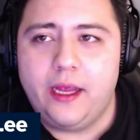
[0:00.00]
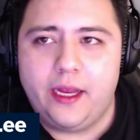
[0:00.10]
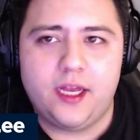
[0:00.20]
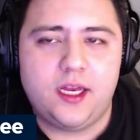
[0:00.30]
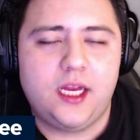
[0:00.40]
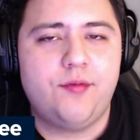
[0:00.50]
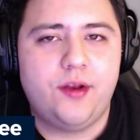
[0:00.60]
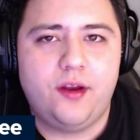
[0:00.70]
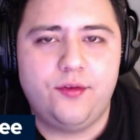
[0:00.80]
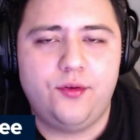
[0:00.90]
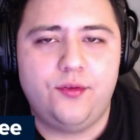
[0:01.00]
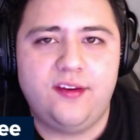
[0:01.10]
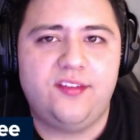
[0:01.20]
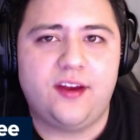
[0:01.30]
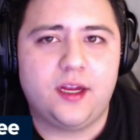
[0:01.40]
And even into
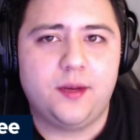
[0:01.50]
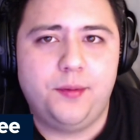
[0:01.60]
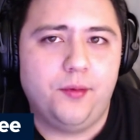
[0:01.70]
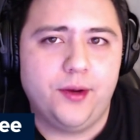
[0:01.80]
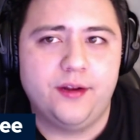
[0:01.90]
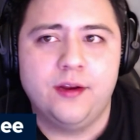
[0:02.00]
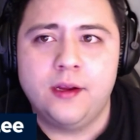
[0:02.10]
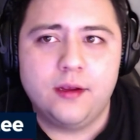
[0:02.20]
the second period,